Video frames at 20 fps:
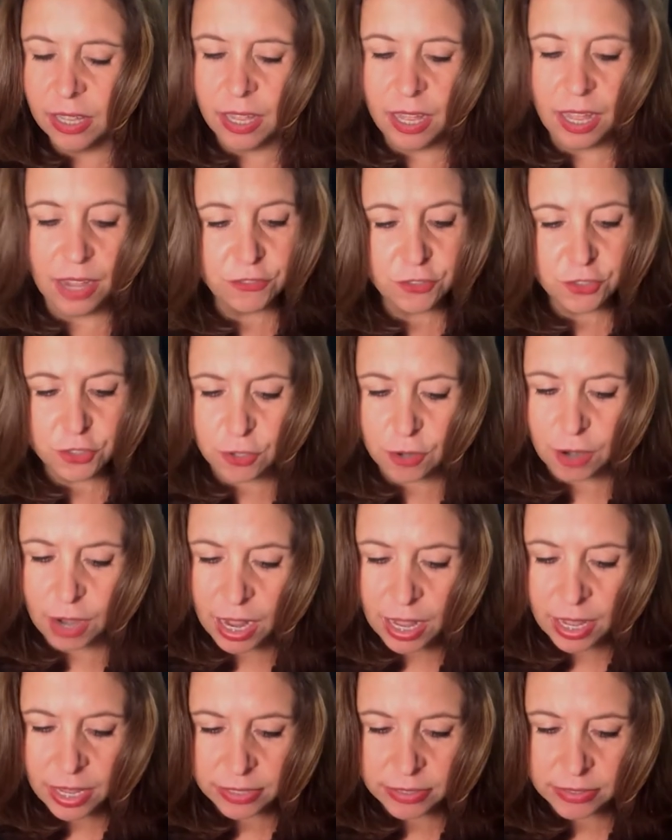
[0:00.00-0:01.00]
"I've
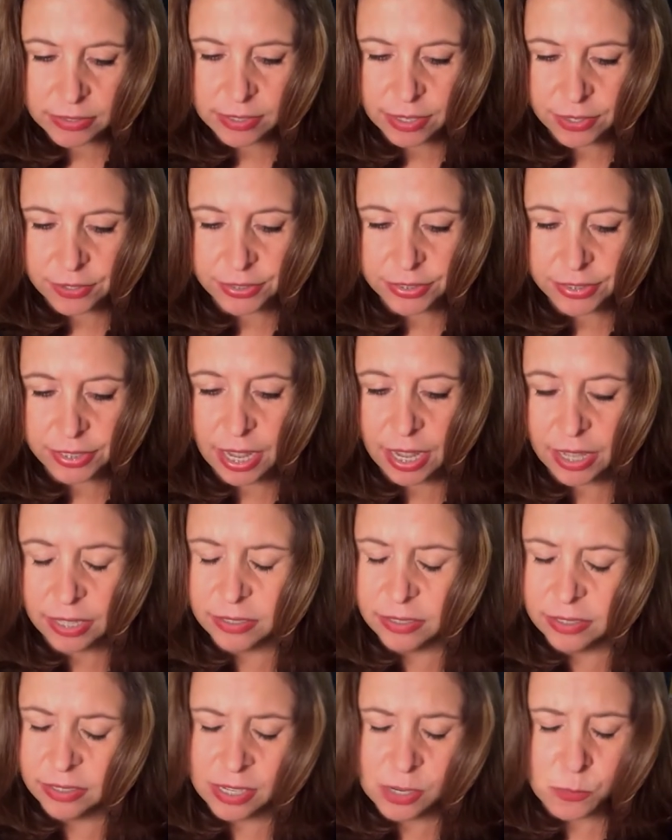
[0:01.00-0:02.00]
tried," said her dad.
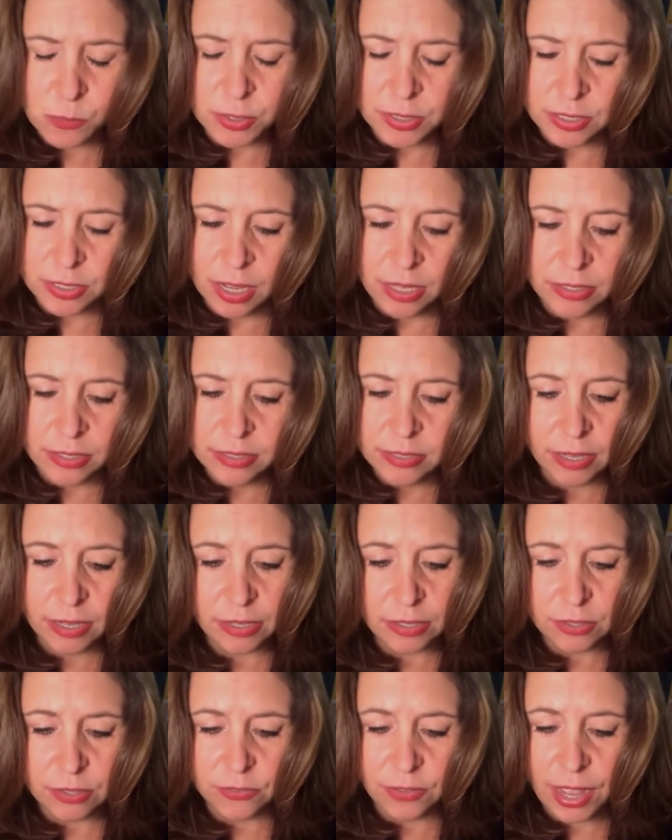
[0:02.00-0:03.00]
"It was
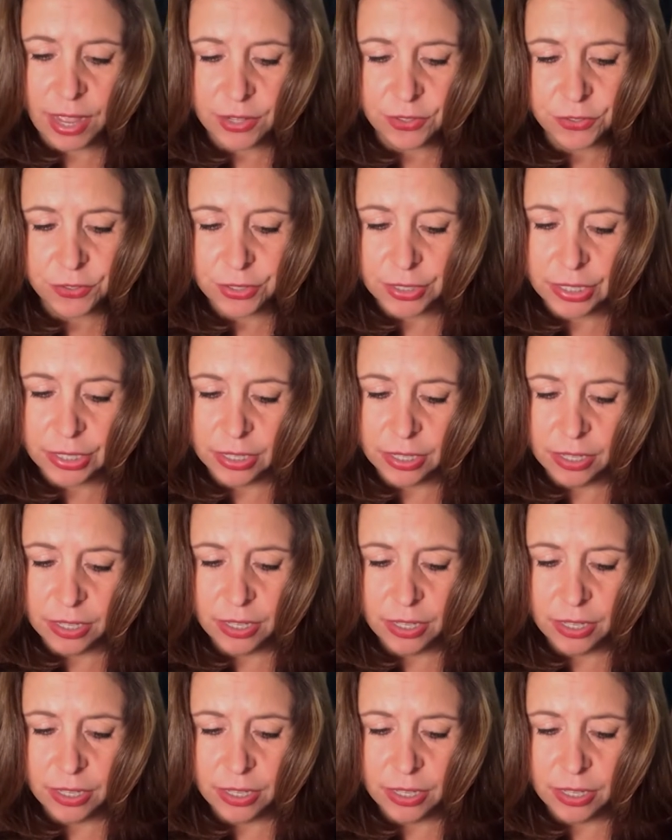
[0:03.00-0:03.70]
unsatisfactory.